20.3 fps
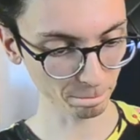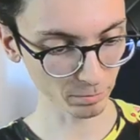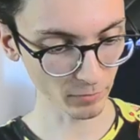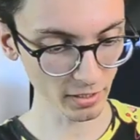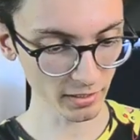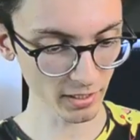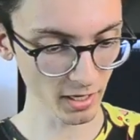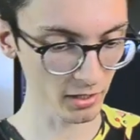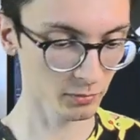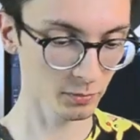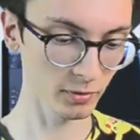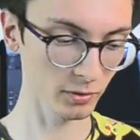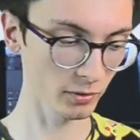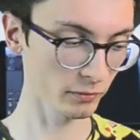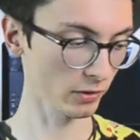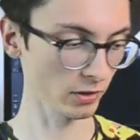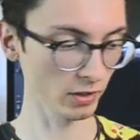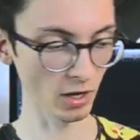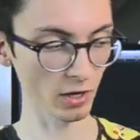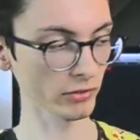It has a bit
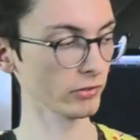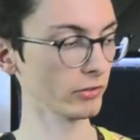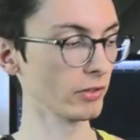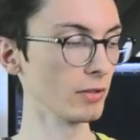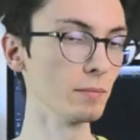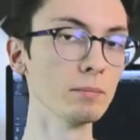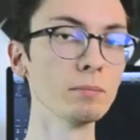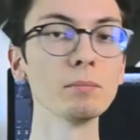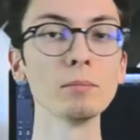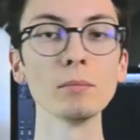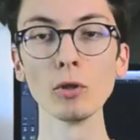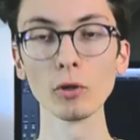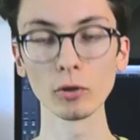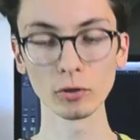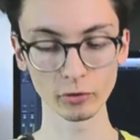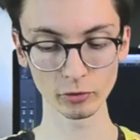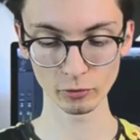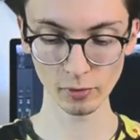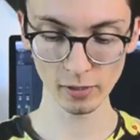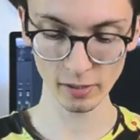of a custom
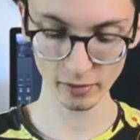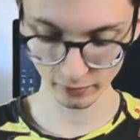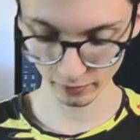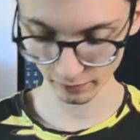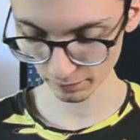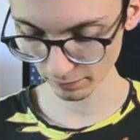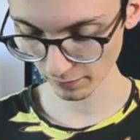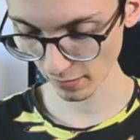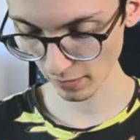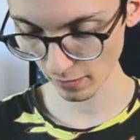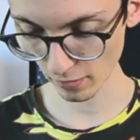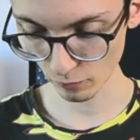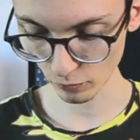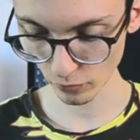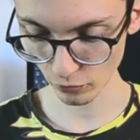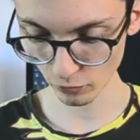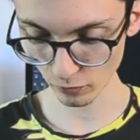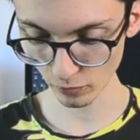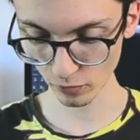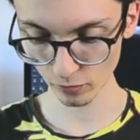look to it,
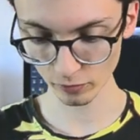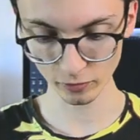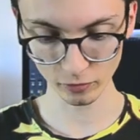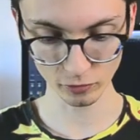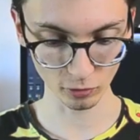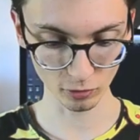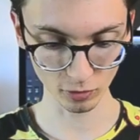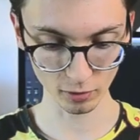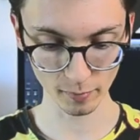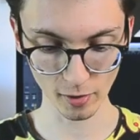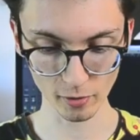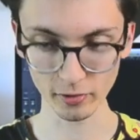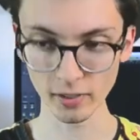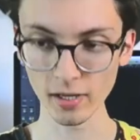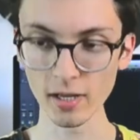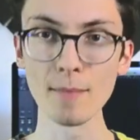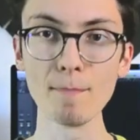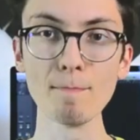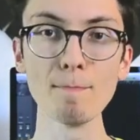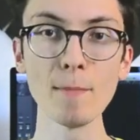which we're going to talk about
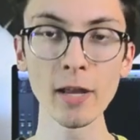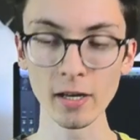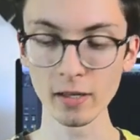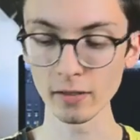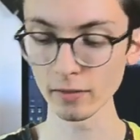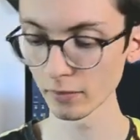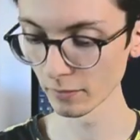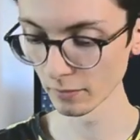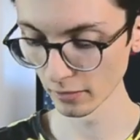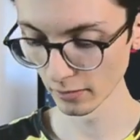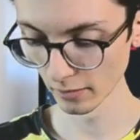in a minute.